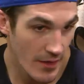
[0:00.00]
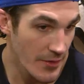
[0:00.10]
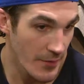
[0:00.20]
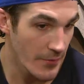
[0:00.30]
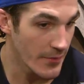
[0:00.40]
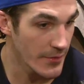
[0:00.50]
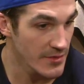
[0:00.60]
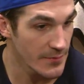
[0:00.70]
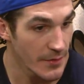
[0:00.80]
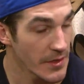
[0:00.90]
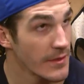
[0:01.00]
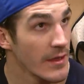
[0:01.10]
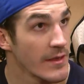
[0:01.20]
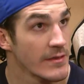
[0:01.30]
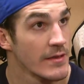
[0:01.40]
I thought we were doing some pretty good
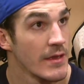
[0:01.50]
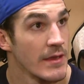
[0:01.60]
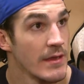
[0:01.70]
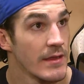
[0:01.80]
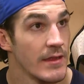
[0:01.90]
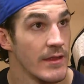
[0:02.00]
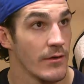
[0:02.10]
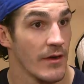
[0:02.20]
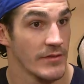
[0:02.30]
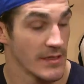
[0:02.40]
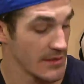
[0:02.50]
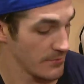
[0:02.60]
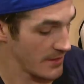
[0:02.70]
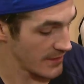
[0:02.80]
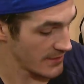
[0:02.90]
things. There were obviously
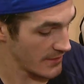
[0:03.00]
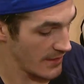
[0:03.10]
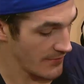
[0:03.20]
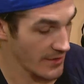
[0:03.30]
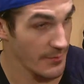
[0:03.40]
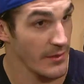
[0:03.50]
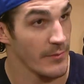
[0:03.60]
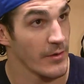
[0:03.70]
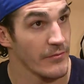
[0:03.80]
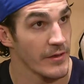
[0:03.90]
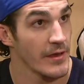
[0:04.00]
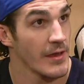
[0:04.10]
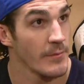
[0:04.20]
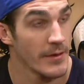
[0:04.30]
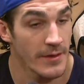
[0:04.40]
some things that you're never going to play a perfect
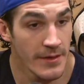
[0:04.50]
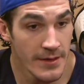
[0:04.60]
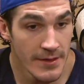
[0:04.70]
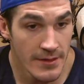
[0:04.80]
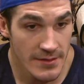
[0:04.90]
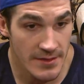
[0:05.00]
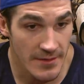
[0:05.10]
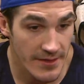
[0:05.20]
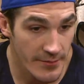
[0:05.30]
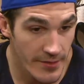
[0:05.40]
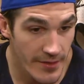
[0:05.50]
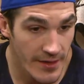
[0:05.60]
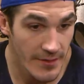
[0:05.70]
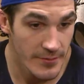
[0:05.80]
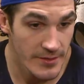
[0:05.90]
game, but it seemed like they were in our
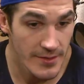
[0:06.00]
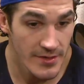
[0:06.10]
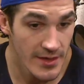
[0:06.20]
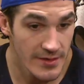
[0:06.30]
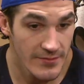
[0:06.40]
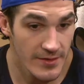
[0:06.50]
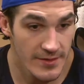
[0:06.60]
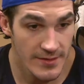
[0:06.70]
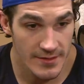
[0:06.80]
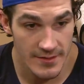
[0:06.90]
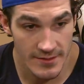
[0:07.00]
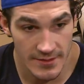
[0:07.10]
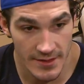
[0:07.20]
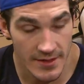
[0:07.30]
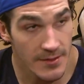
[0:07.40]
net, and it was a good chance for us to
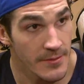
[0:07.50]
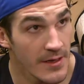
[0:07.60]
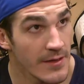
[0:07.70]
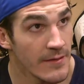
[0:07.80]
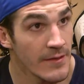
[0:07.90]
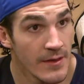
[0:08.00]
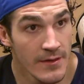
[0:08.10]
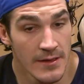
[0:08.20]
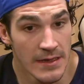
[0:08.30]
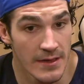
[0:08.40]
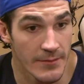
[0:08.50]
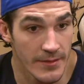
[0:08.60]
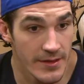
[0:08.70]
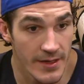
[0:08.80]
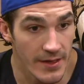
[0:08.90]
kind of come together. I think
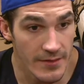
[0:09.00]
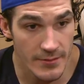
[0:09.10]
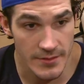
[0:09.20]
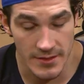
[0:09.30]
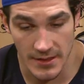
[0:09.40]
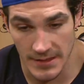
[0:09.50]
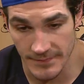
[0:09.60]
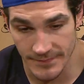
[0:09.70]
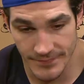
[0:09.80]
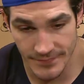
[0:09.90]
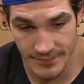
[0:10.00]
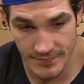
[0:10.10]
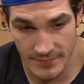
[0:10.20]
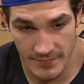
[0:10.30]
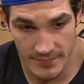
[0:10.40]
we did that. It was,
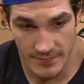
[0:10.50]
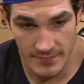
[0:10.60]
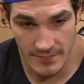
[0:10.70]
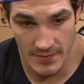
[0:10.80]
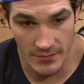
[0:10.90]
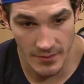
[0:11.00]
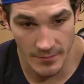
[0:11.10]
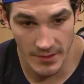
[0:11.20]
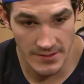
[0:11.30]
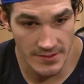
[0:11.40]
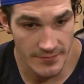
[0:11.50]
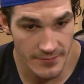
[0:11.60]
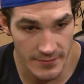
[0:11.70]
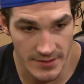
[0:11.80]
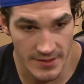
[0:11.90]
we were positive.
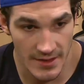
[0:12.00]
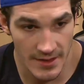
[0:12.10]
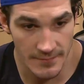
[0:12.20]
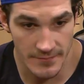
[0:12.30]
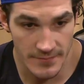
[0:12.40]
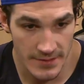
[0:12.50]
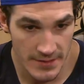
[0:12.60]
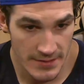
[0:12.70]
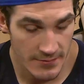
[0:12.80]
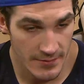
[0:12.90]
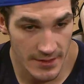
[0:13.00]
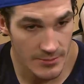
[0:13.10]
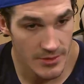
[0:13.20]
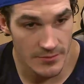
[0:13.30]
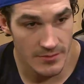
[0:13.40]
We stayed up. We
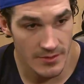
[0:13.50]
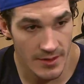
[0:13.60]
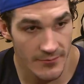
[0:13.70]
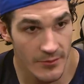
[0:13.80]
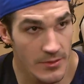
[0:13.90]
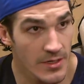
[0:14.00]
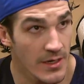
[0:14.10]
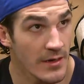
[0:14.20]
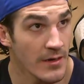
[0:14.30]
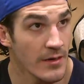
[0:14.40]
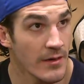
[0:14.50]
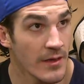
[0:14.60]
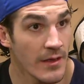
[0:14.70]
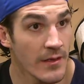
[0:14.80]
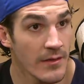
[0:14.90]
kept shooting and kept forechecking. And
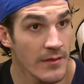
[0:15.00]
I